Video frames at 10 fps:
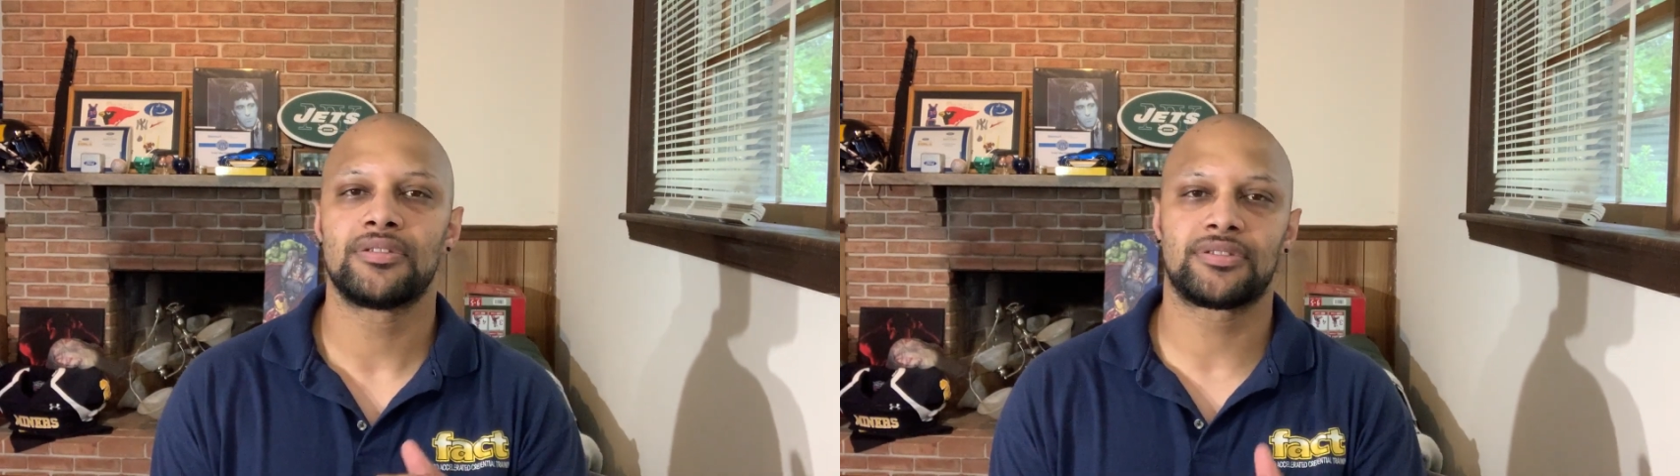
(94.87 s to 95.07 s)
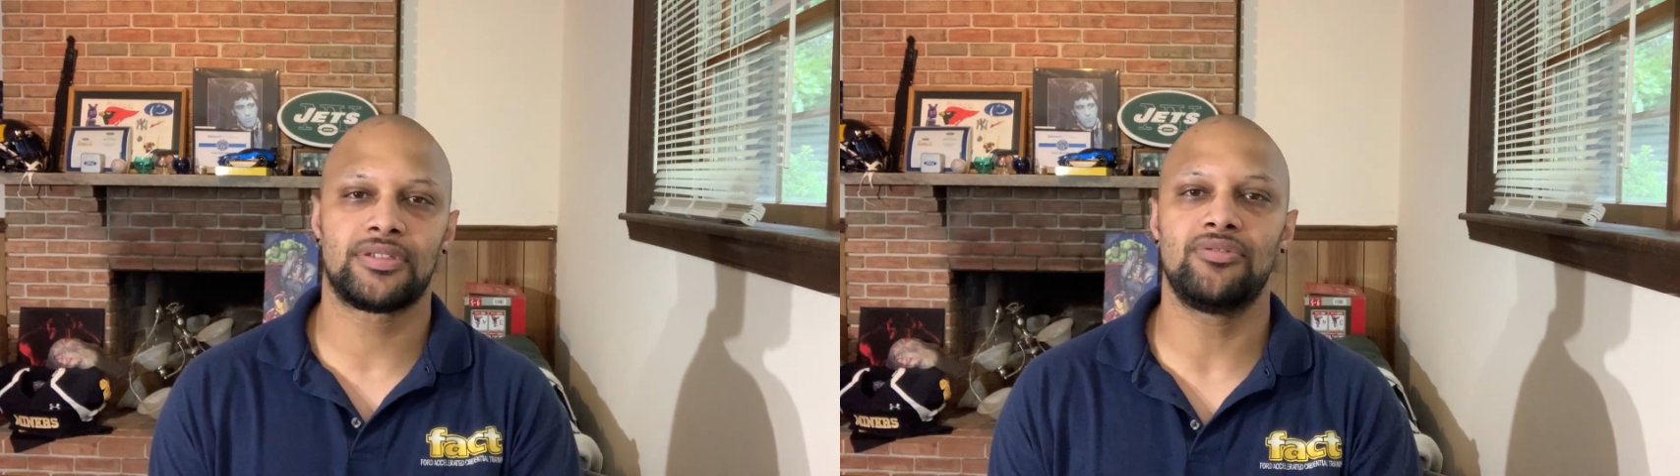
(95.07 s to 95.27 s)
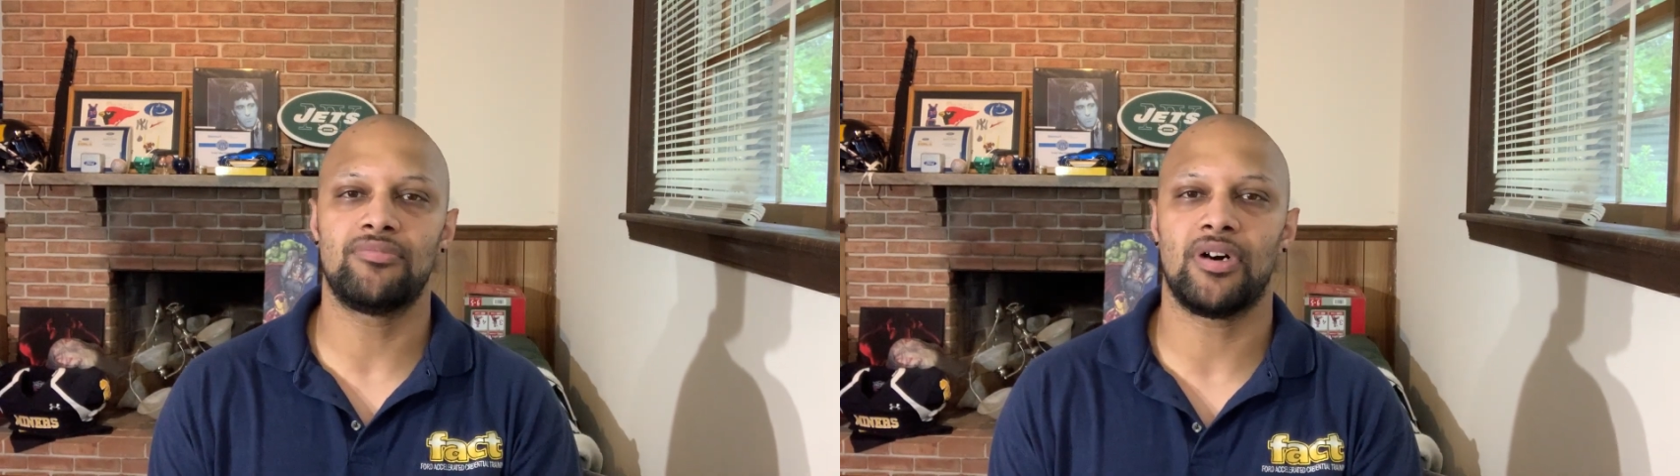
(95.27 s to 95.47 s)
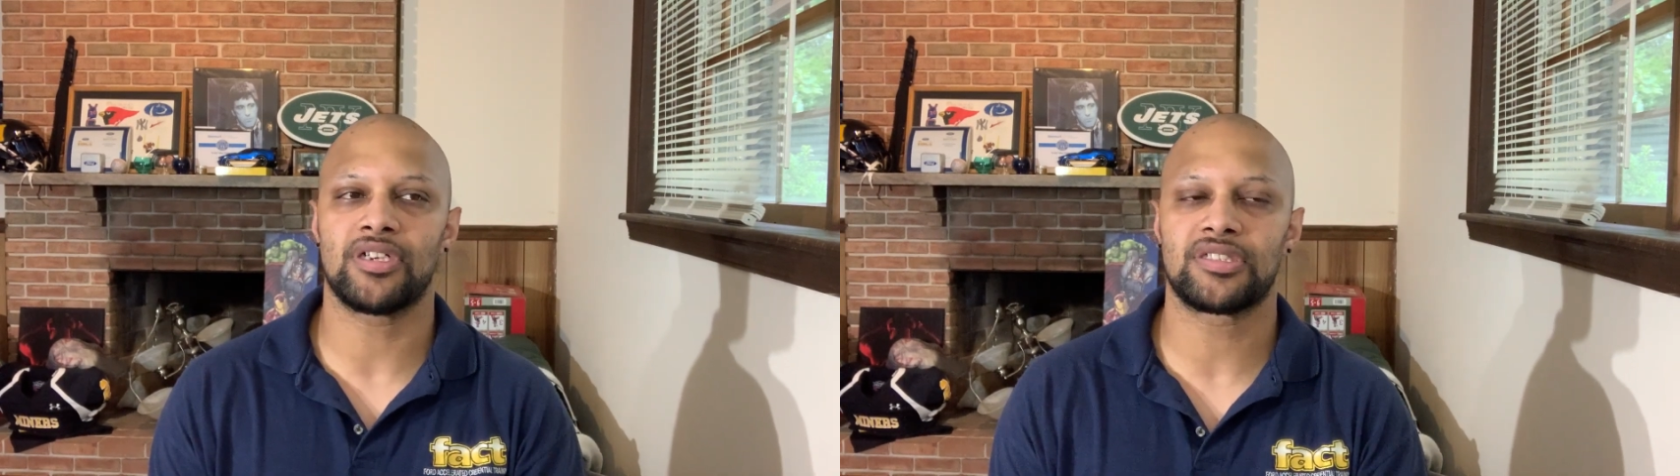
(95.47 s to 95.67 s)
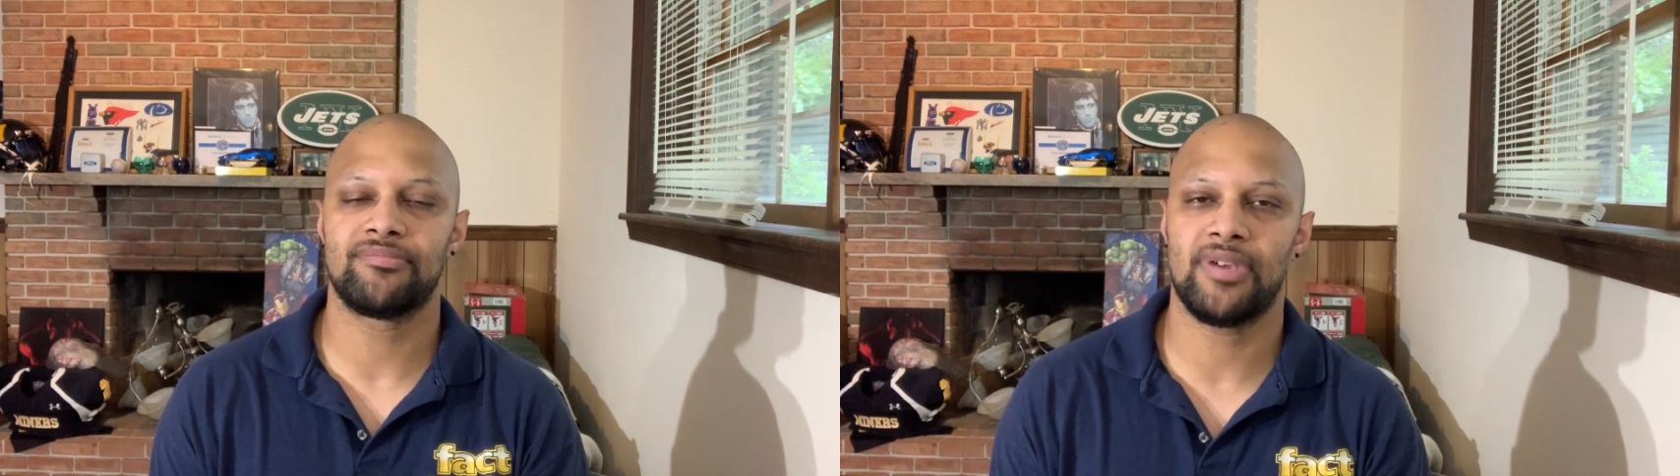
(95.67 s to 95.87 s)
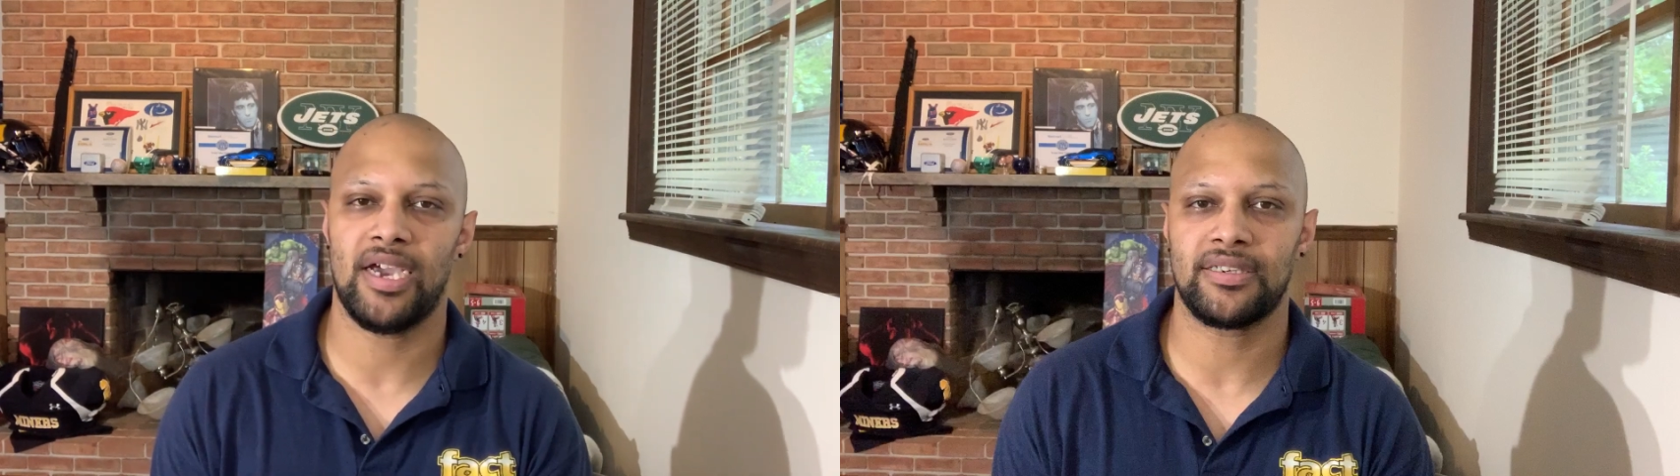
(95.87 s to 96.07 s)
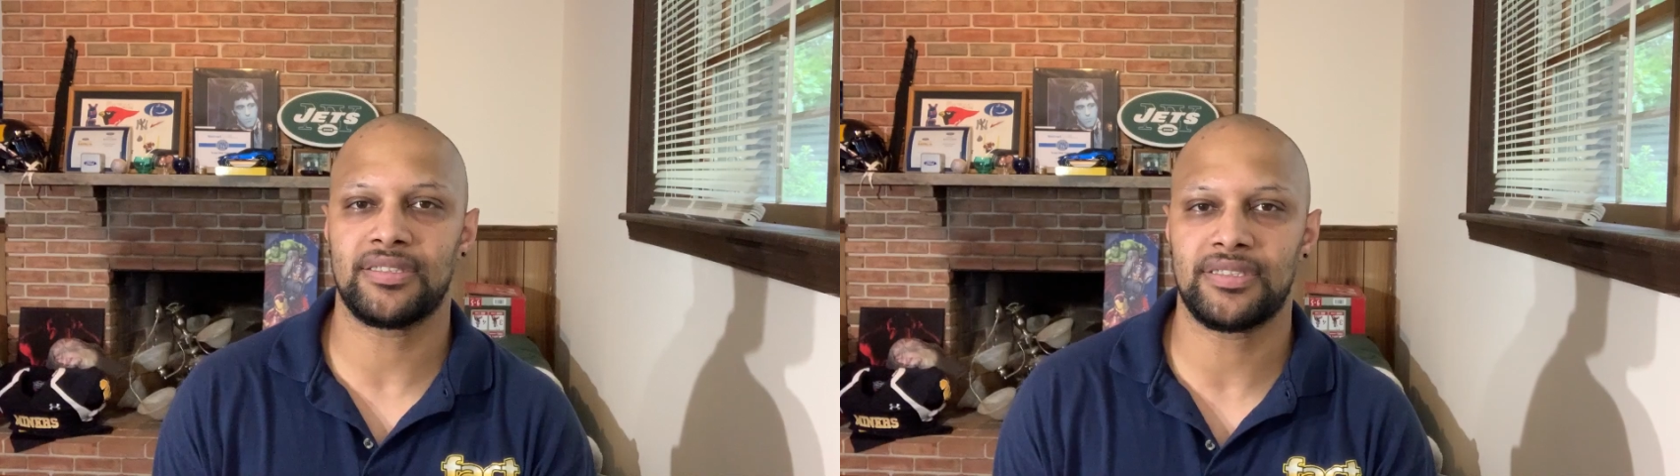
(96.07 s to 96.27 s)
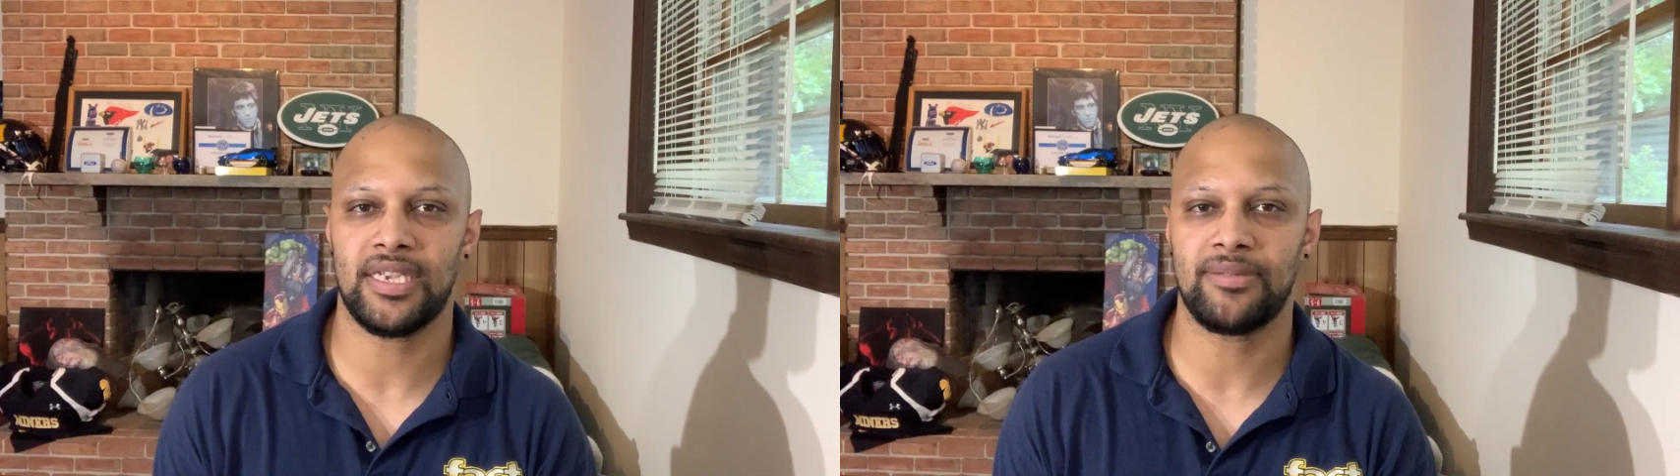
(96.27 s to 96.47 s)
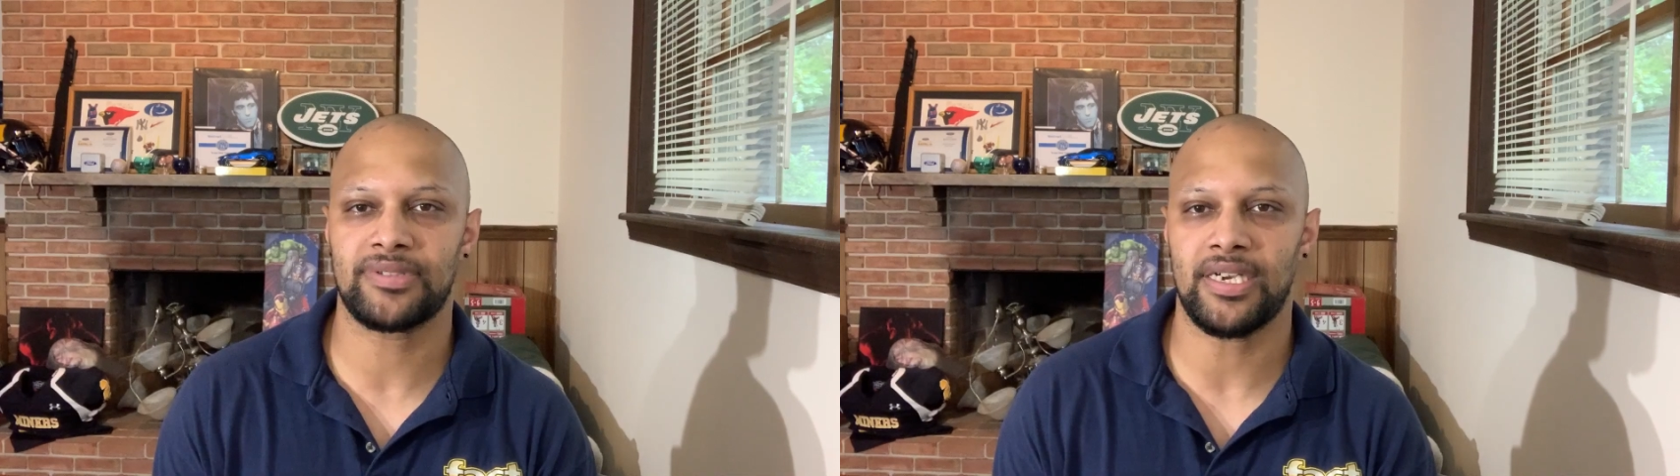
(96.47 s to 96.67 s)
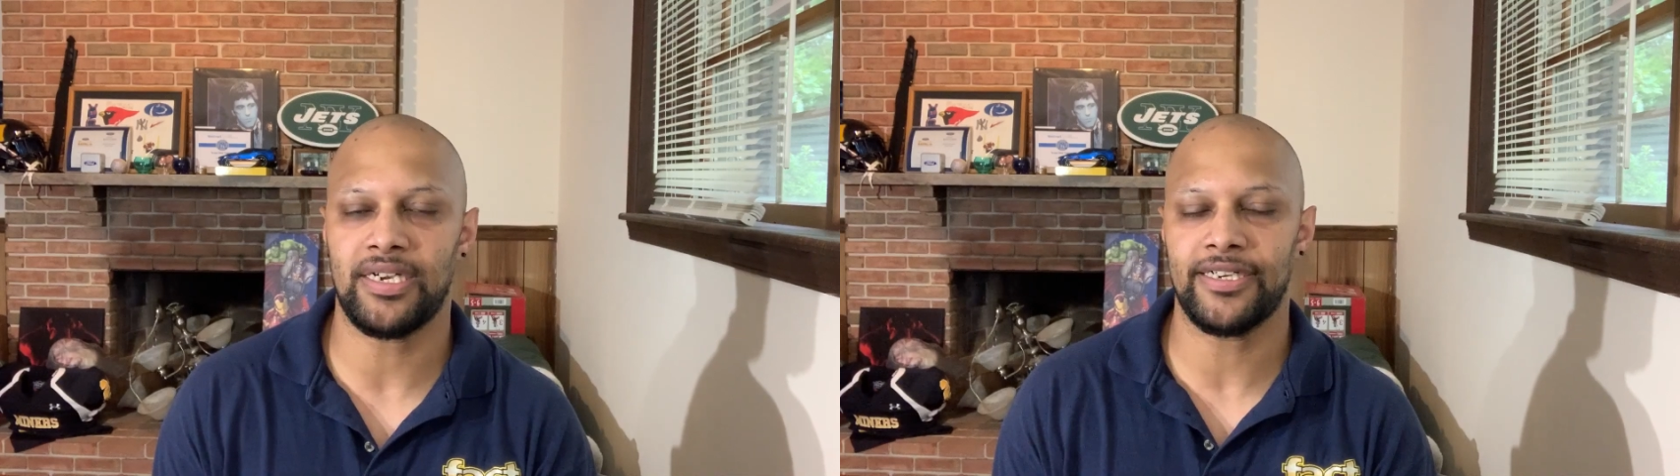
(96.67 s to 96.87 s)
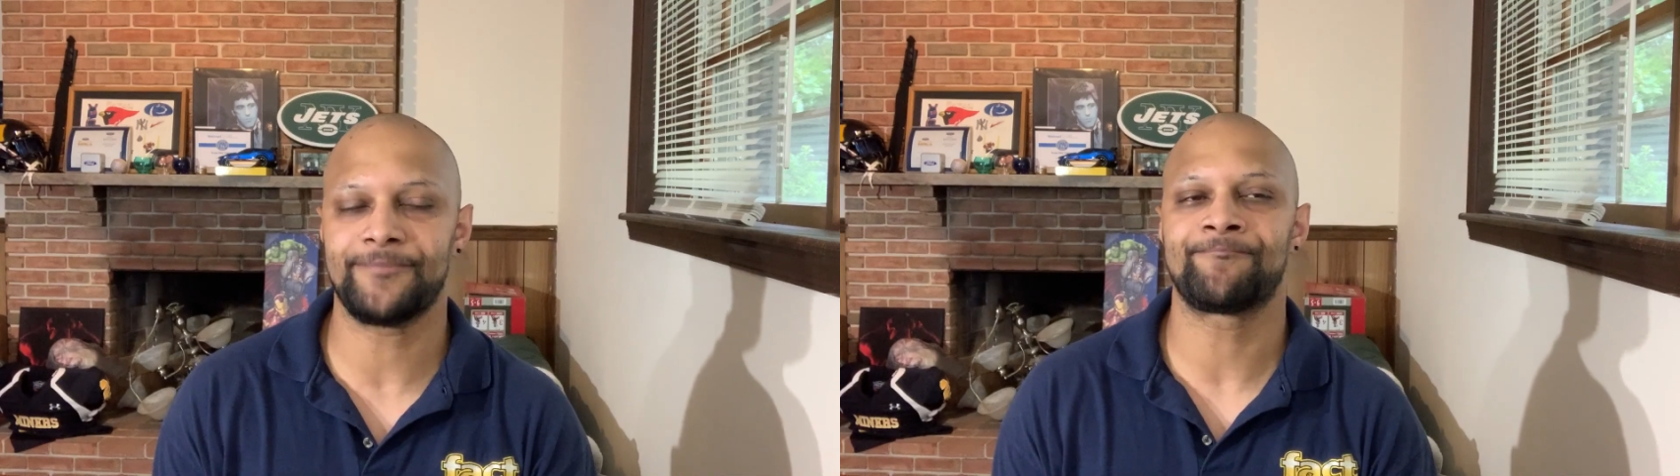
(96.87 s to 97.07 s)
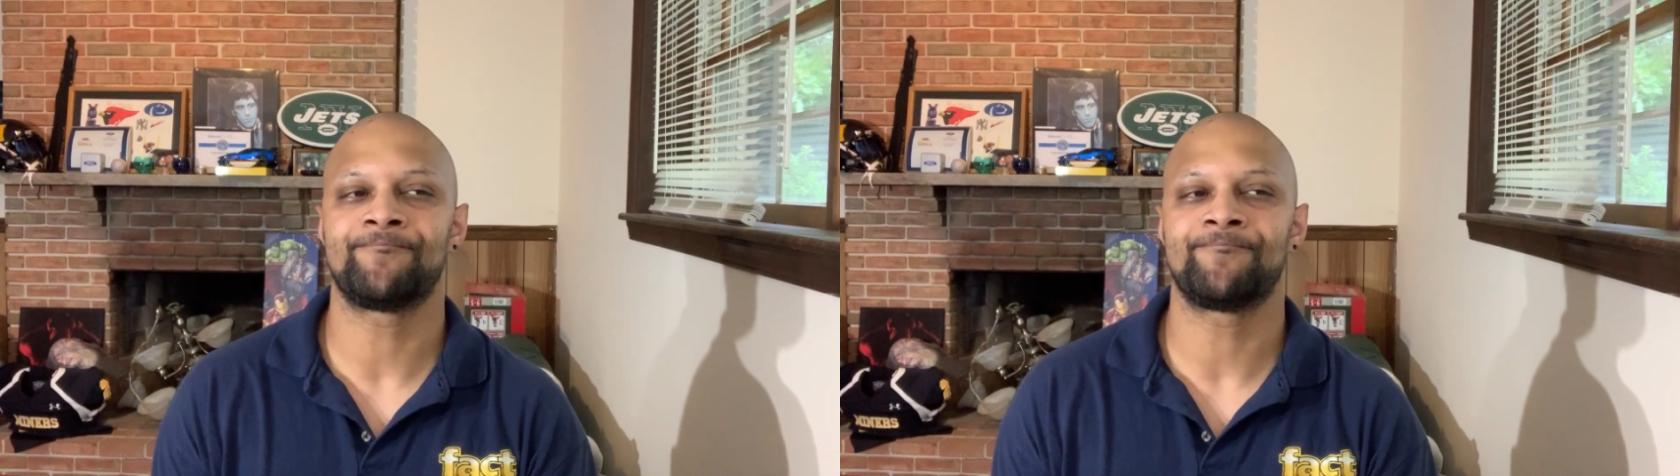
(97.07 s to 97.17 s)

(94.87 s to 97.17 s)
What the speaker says: too much, but at the same time,